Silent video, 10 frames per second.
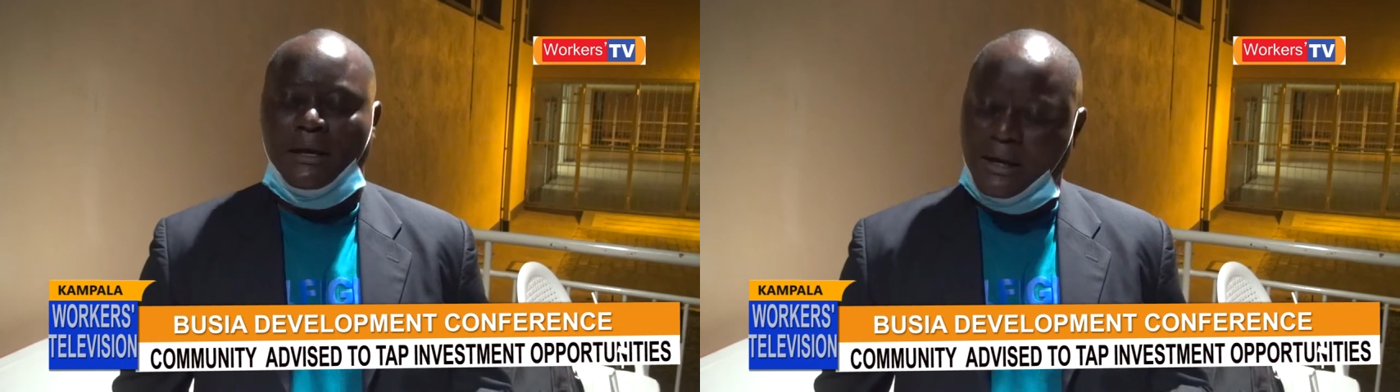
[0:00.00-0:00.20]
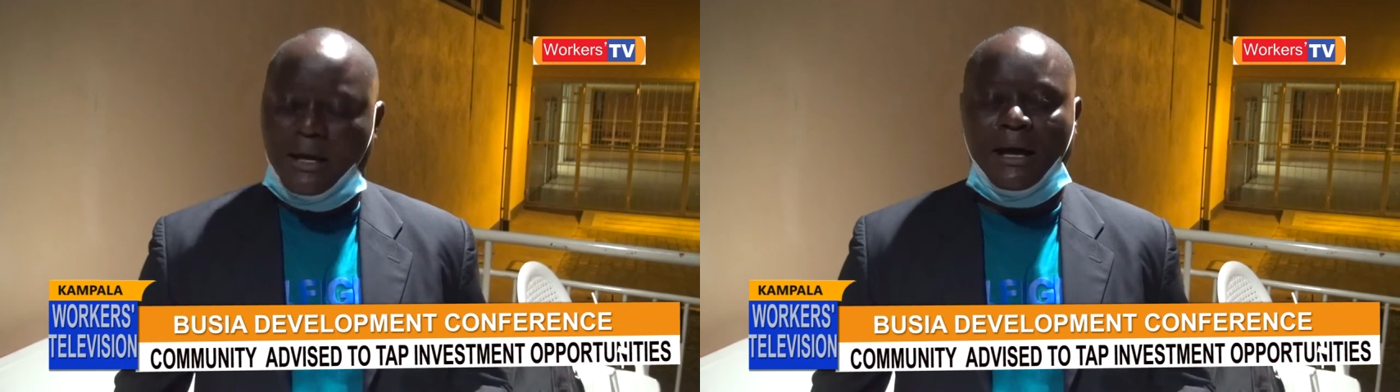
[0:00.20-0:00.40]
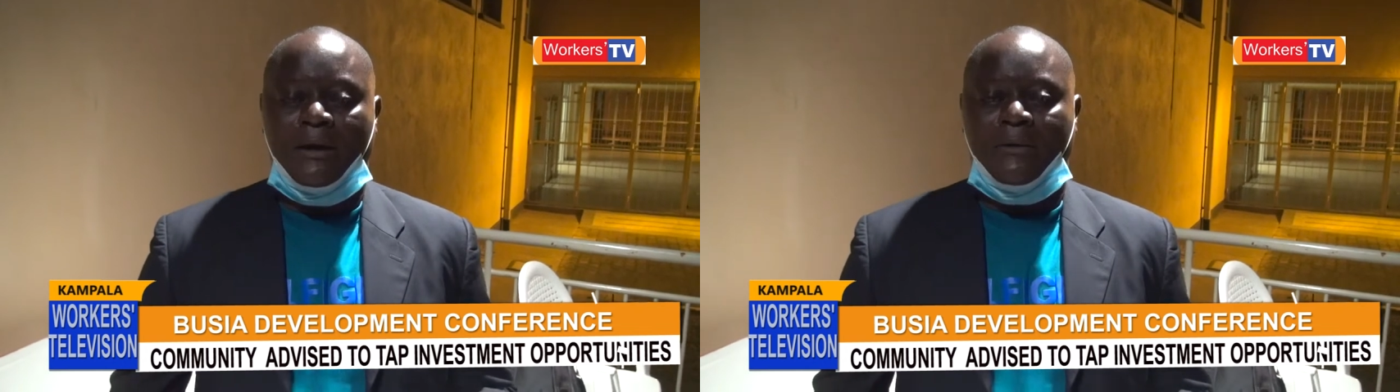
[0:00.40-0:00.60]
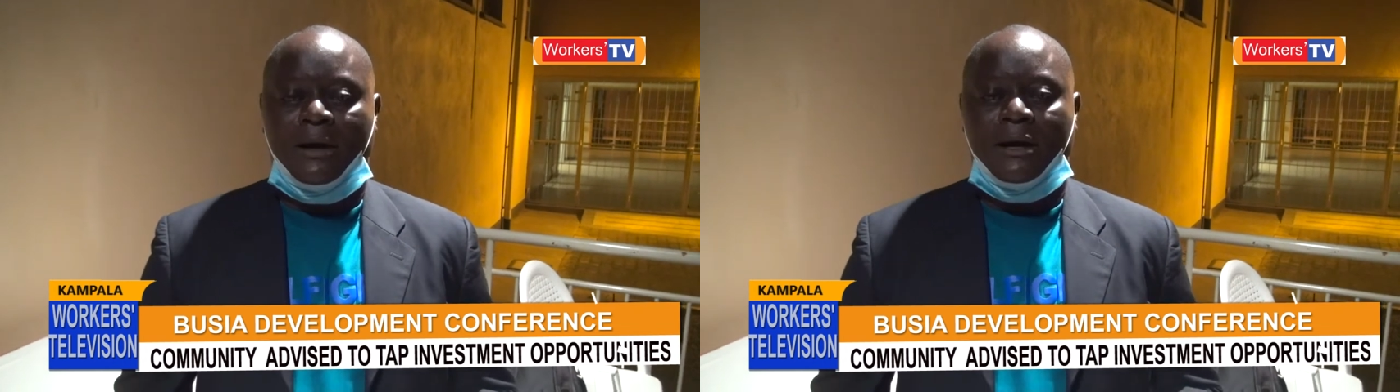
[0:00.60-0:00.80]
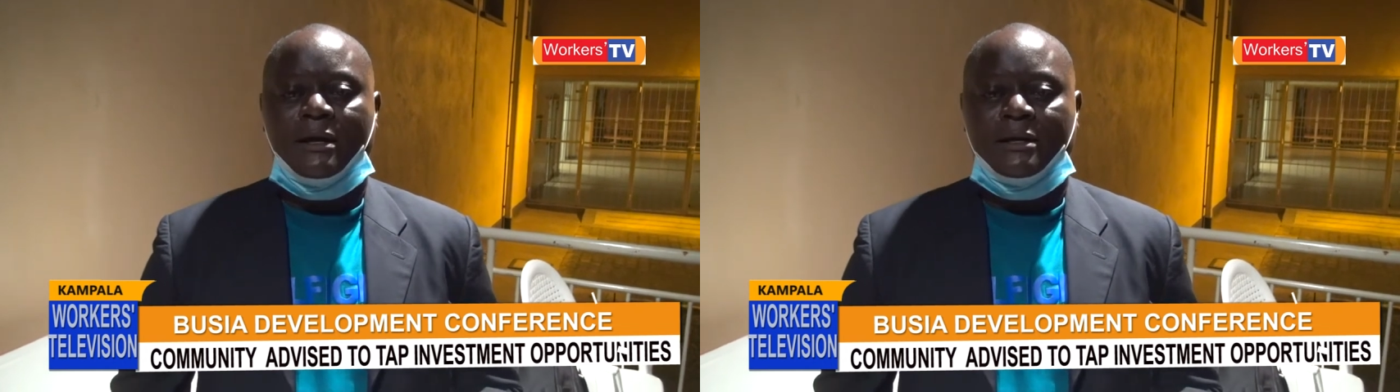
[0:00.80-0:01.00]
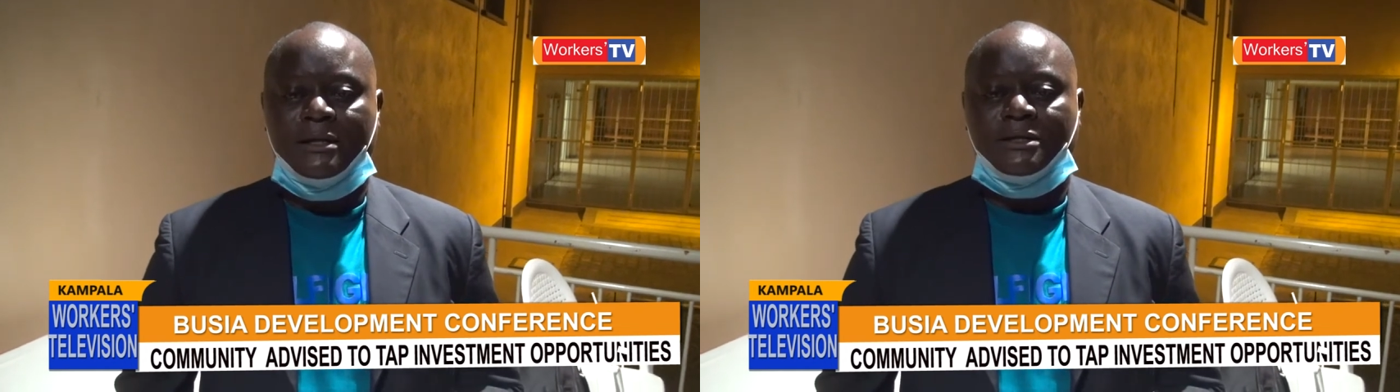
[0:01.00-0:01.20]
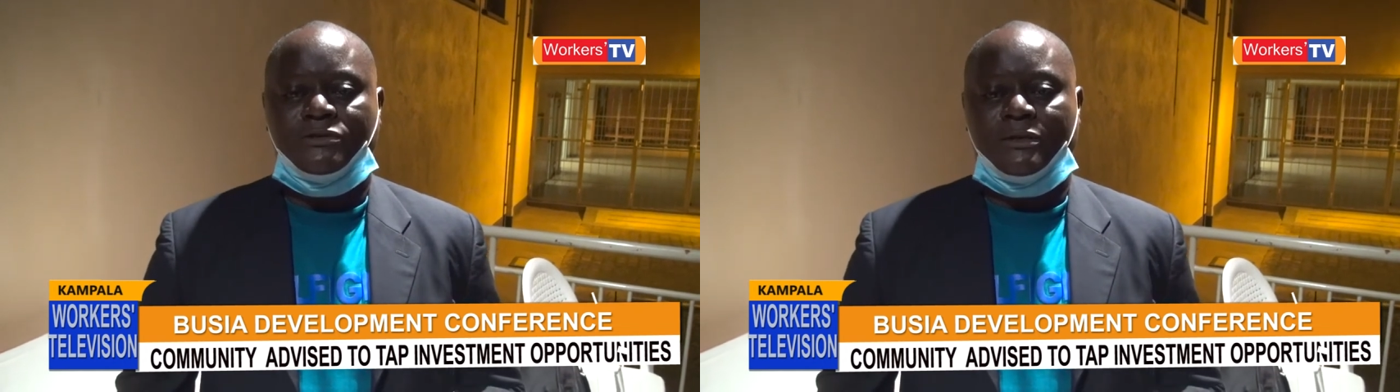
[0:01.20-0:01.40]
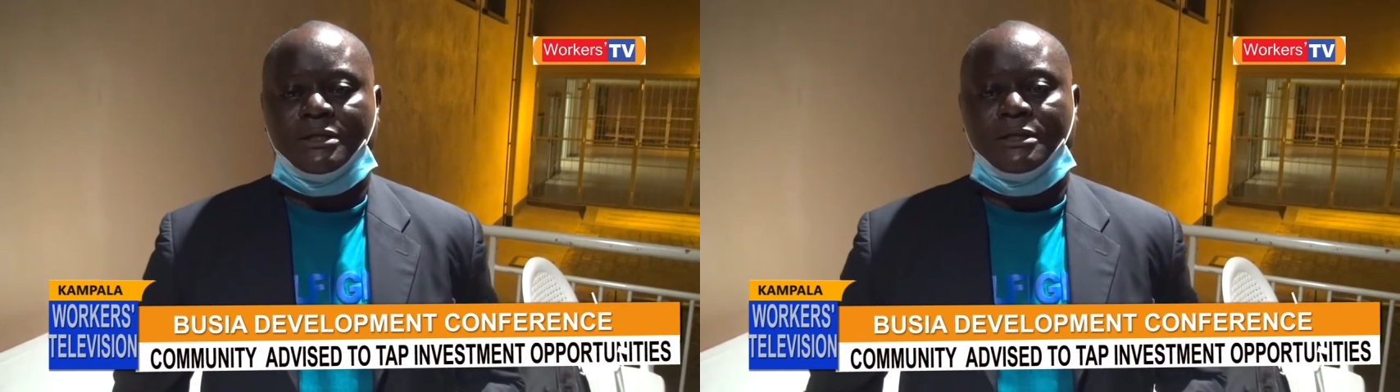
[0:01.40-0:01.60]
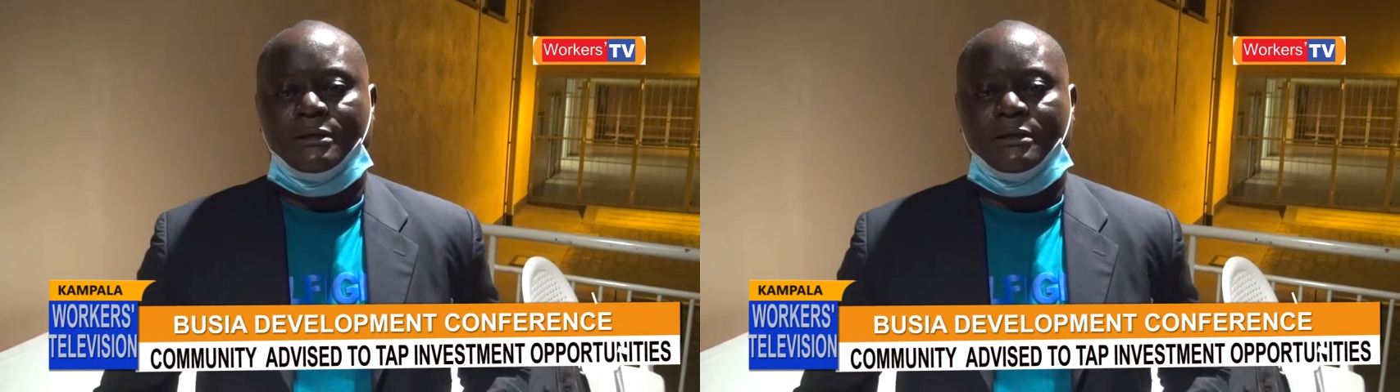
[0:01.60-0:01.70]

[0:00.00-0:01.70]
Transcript: in our district.